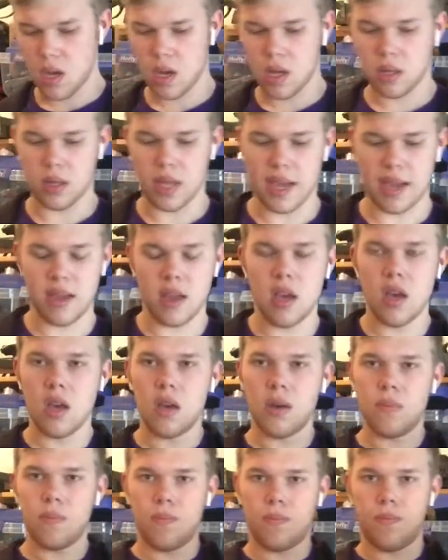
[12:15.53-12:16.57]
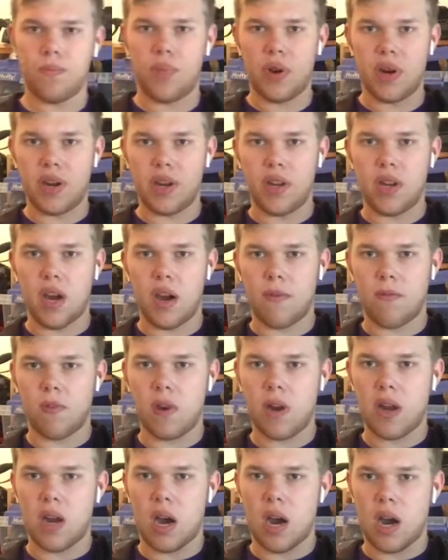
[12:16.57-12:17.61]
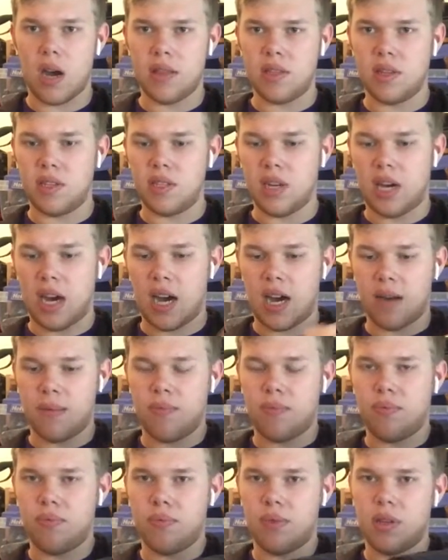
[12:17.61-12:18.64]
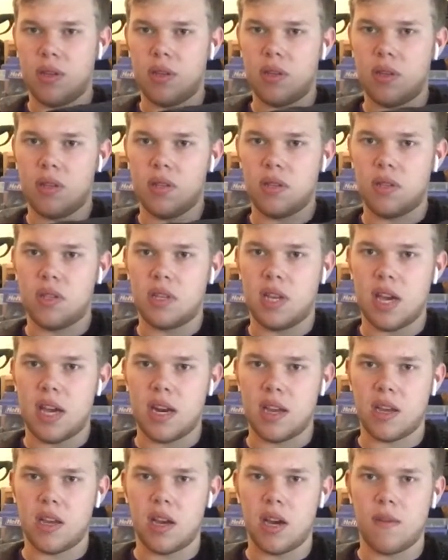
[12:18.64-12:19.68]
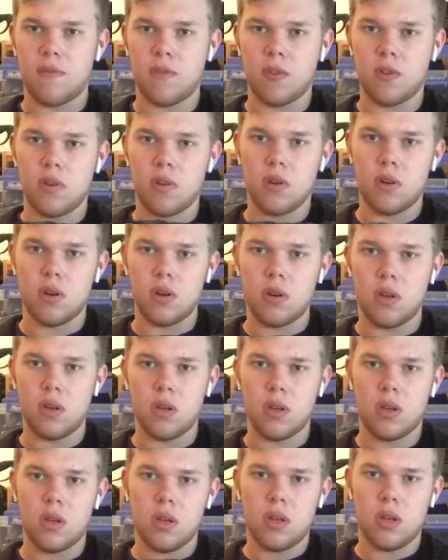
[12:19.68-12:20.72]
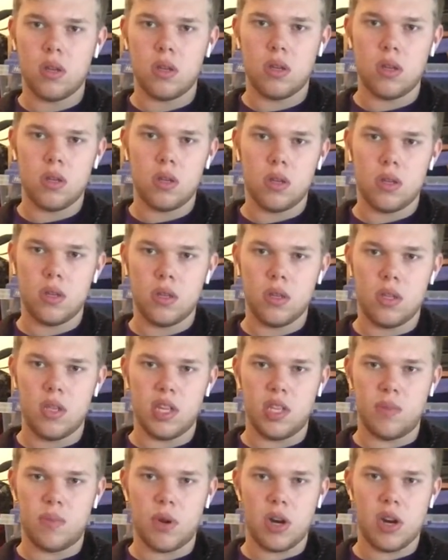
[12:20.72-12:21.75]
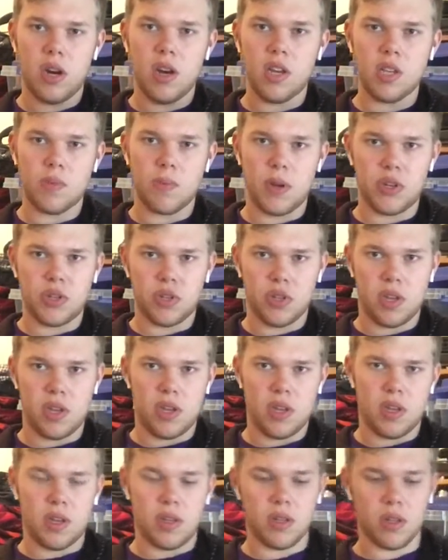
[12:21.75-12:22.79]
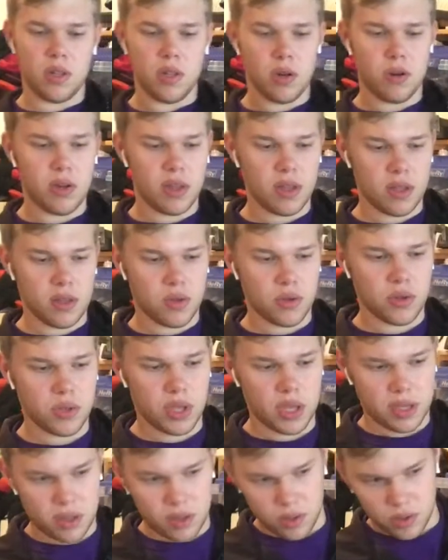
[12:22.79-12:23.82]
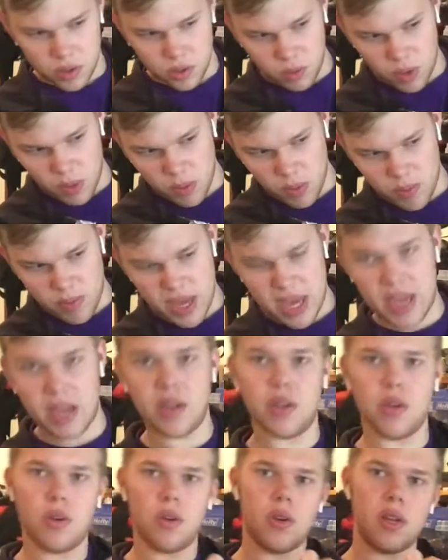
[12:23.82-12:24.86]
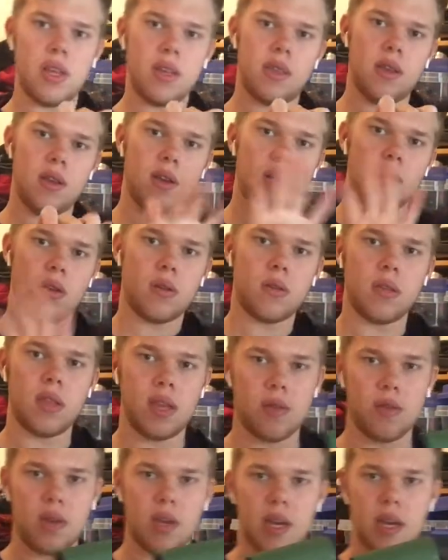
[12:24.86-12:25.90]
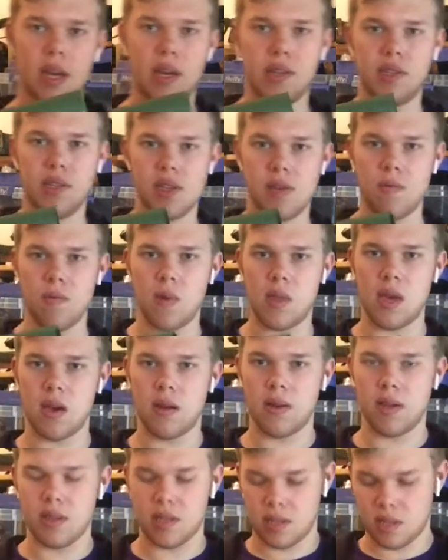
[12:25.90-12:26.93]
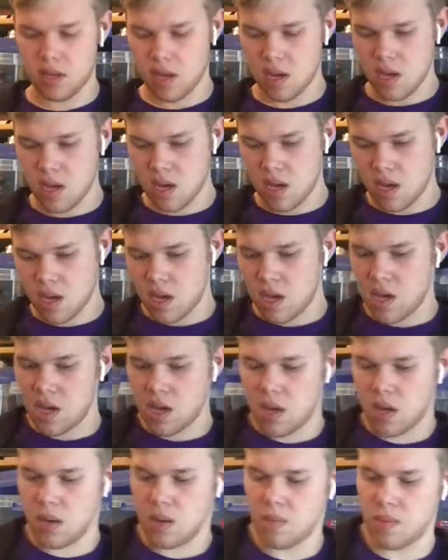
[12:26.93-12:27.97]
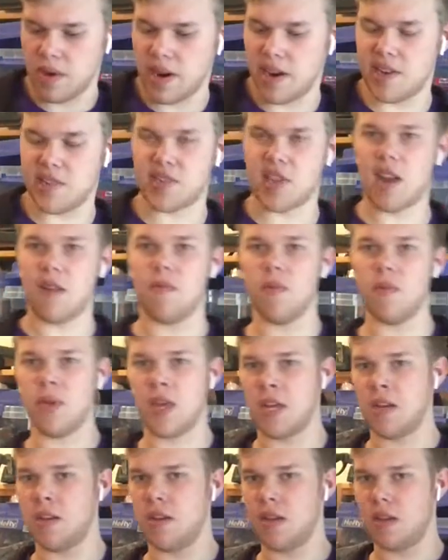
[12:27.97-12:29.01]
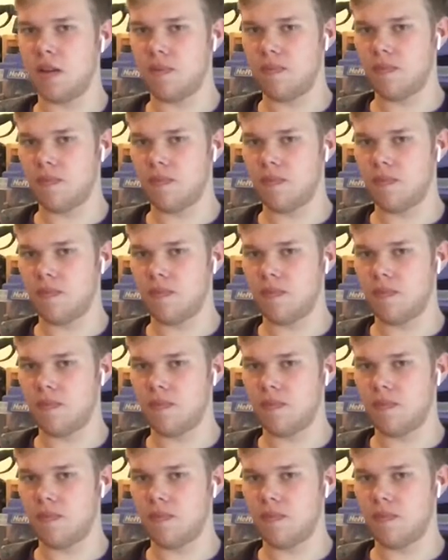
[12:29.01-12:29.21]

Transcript: like putting covering on the top to kind of cover this part, especially knowing that there's a rubber band underneath here that you can kind of see without it. But I just kind of abandoned it.